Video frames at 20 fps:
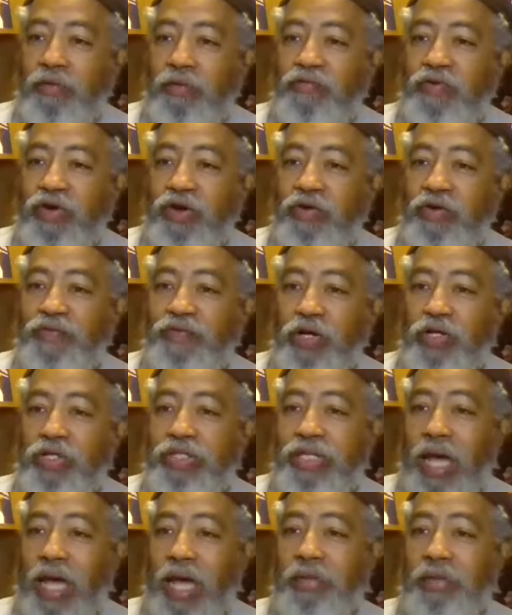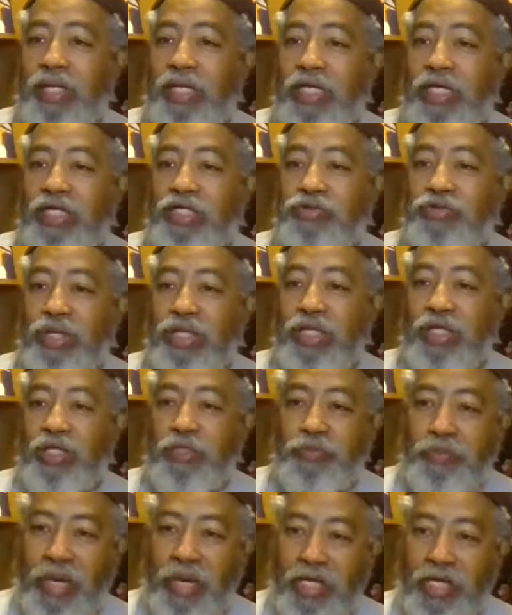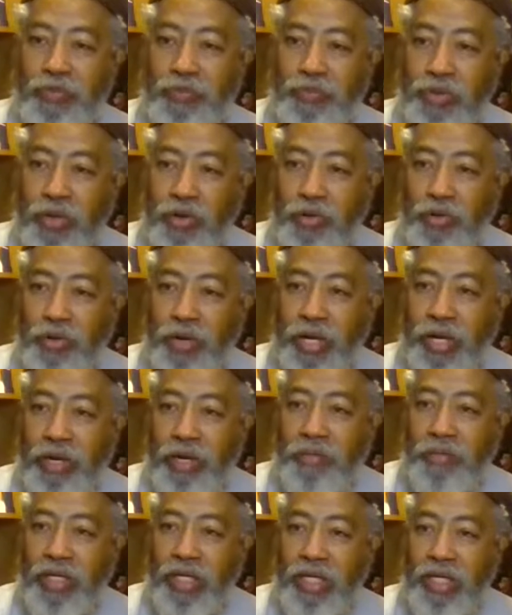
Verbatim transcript: For the first space program,